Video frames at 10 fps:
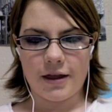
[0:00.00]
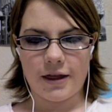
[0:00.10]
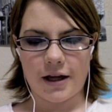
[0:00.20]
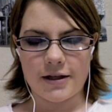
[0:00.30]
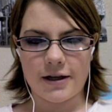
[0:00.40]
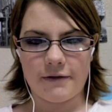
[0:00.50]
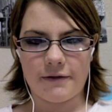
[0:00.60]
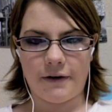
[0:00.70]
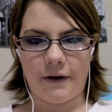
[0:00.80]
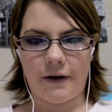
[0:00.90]
That's it
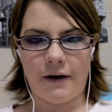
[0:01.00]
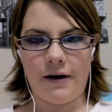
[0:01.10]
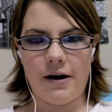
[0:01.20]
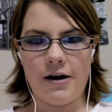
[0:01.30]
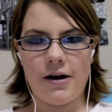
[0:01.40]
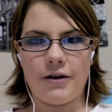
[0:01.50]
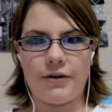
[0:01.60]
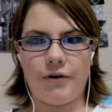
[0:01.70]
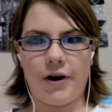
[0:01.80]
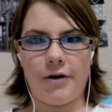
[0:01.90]
for the
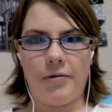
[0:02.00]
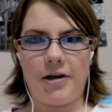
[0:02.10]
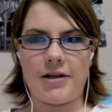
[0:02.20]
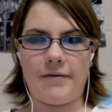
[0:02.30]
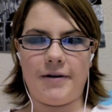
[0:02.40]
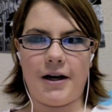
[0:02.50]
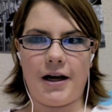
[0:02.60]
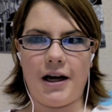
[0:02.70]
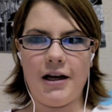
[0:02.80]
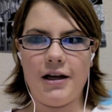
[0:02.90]
randomness of today.